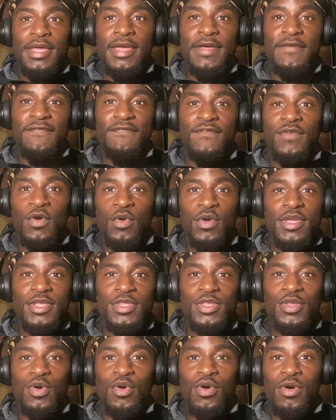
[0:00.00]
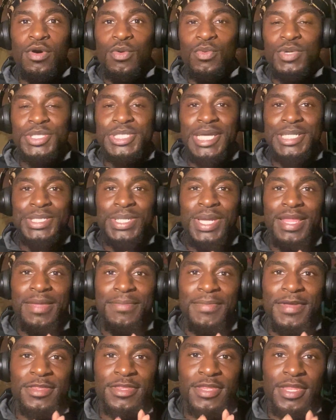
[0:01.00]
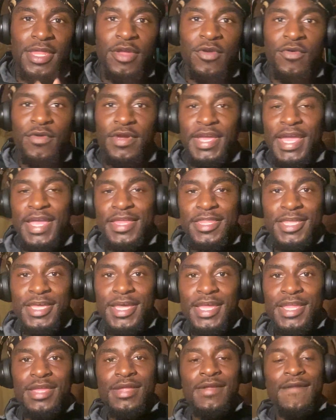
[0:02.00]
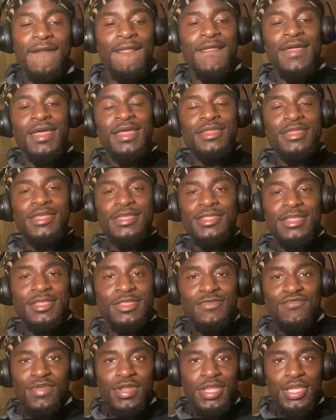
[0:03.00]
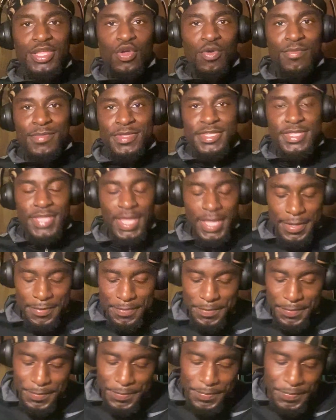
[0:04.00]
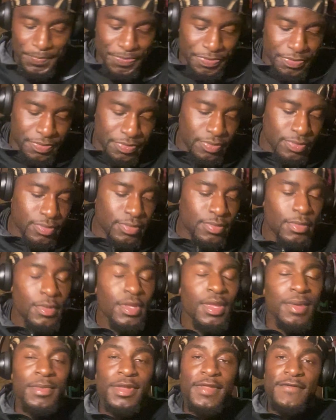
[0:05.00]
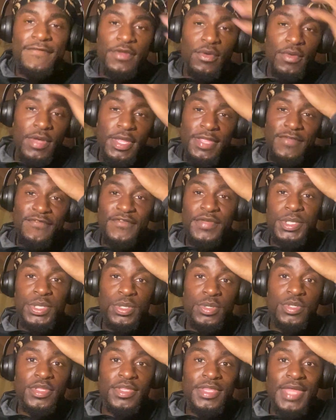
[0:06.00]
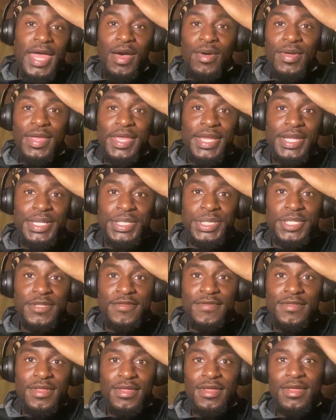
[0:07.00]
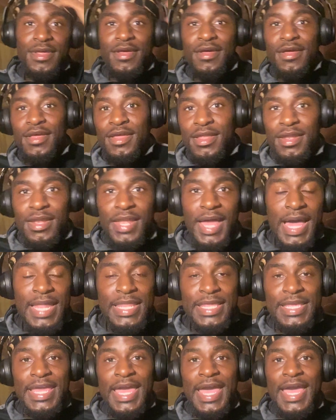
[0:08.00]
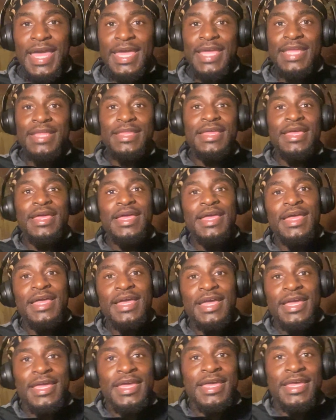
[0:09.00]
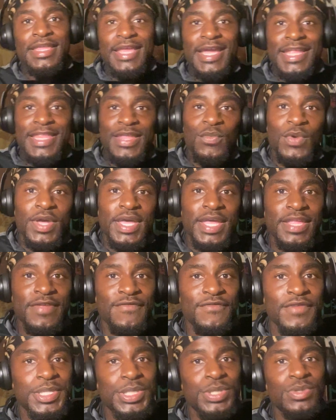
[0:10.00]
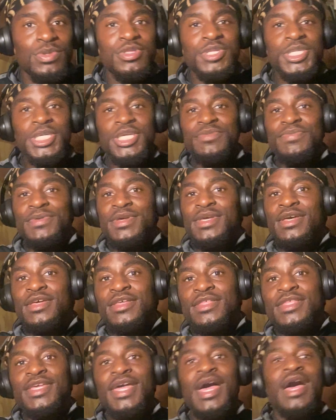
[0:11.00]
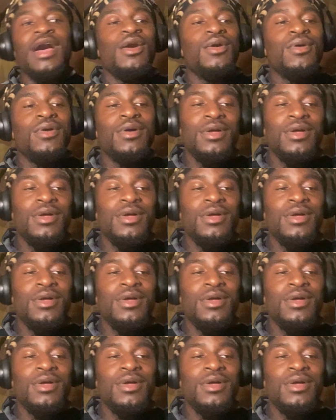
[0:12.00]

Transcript: and focus on what y'all trying to basically create together, then there's really no mistake. But if you individuals is out here just lollygagging, connecting with individuals just because y'all